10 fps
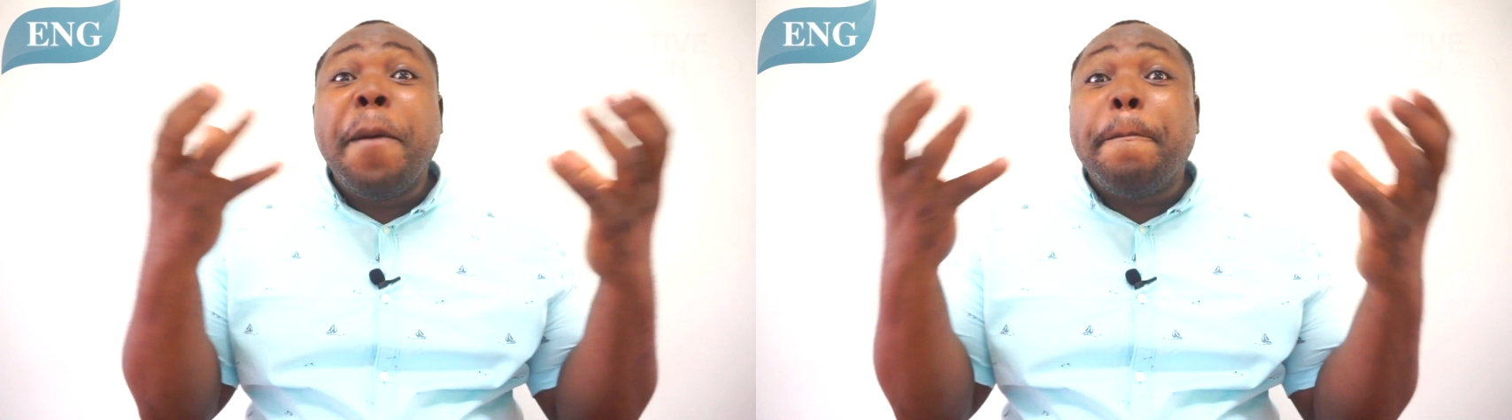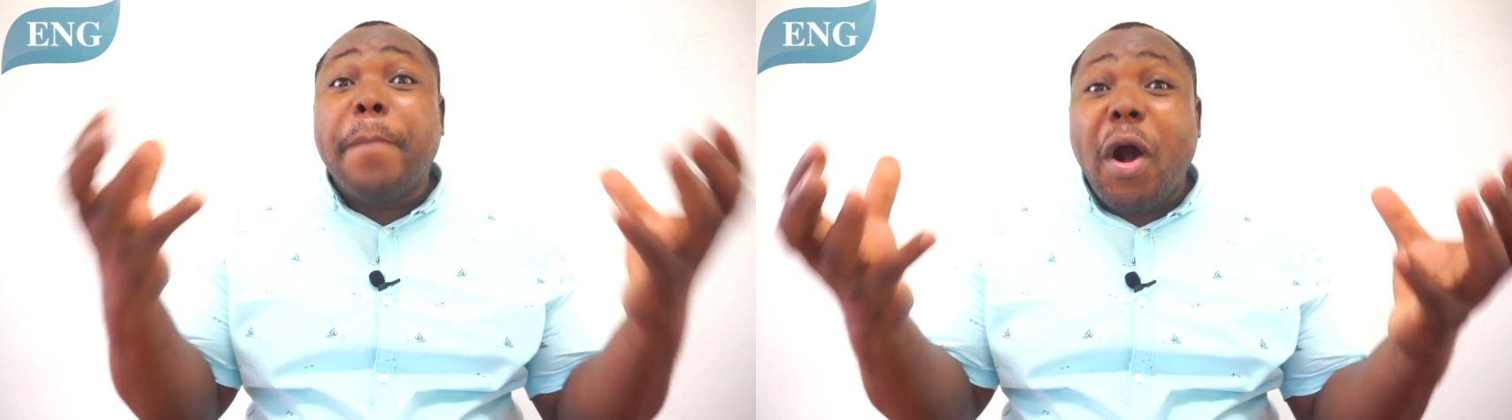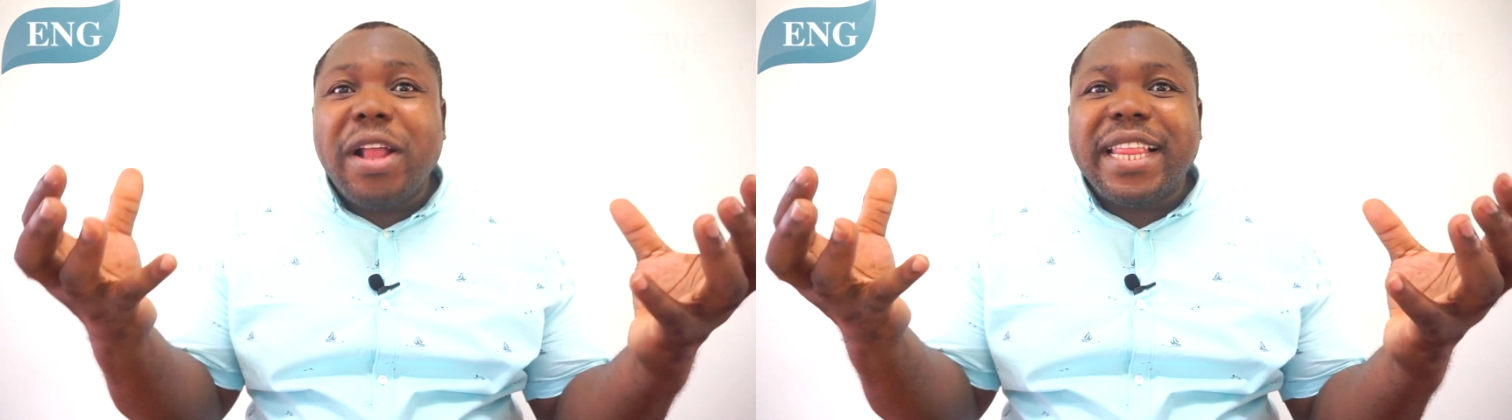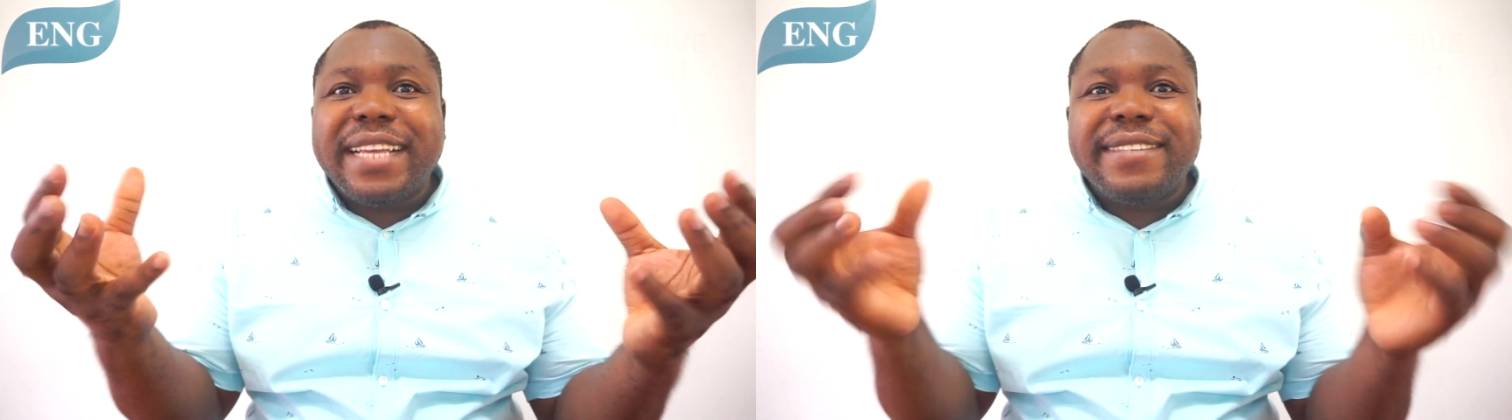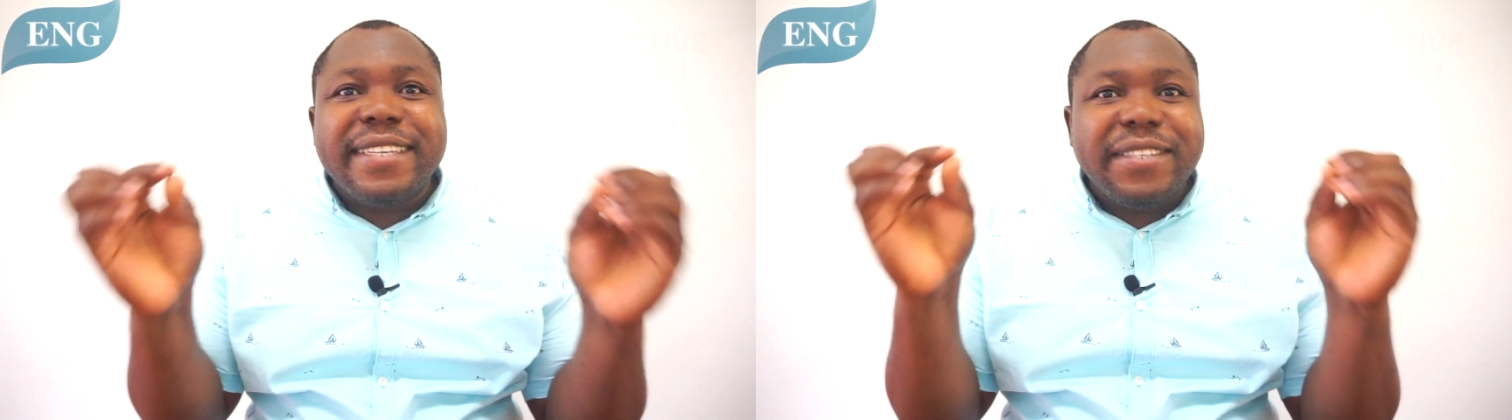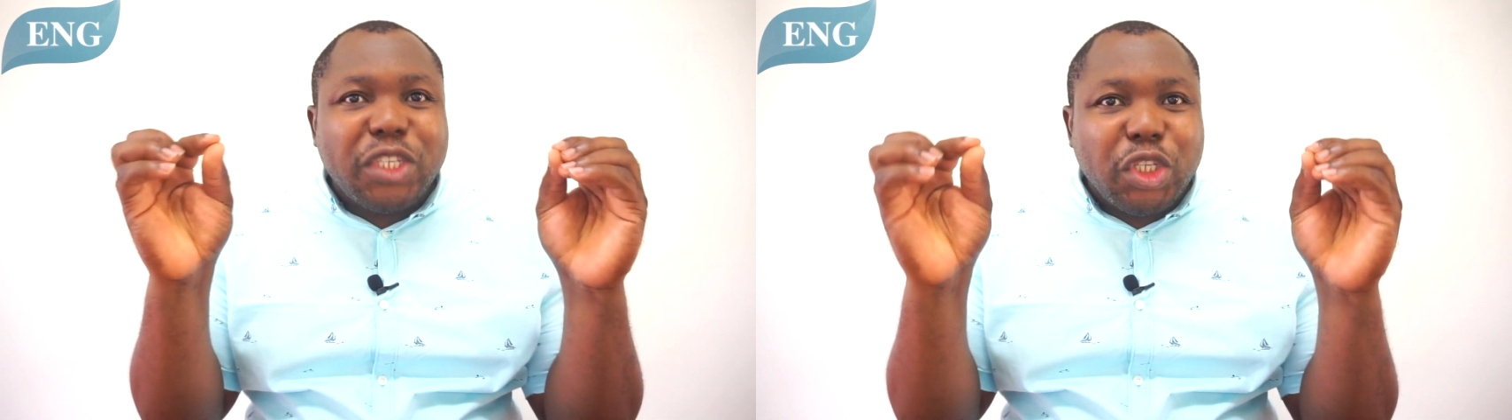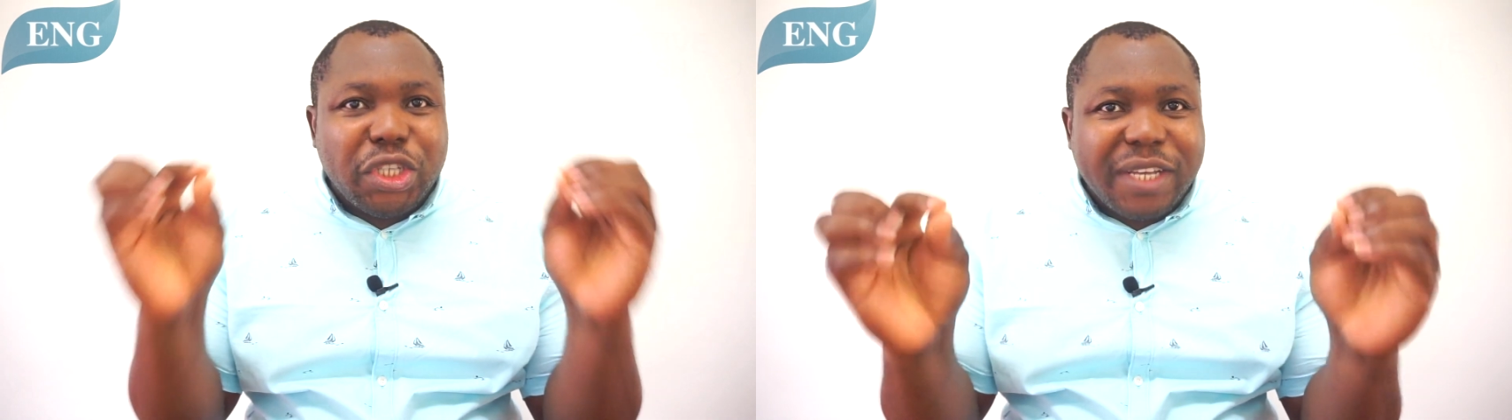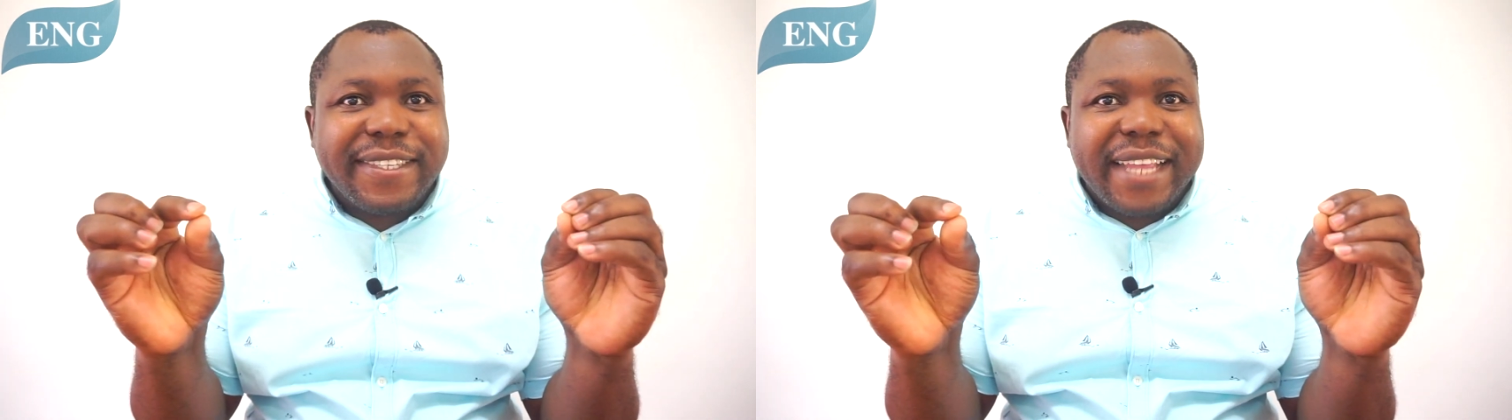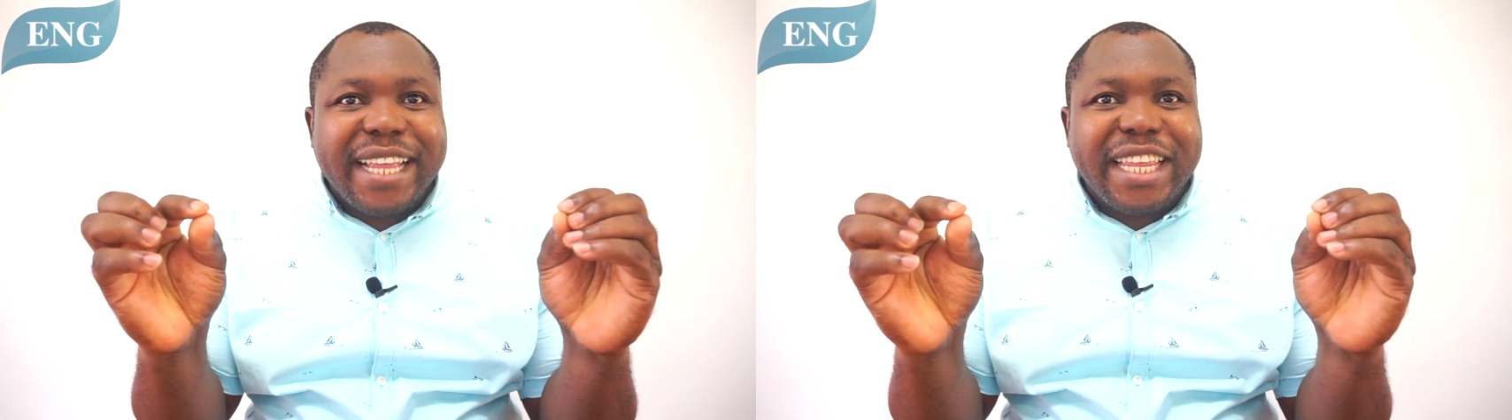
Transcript: more lessons just like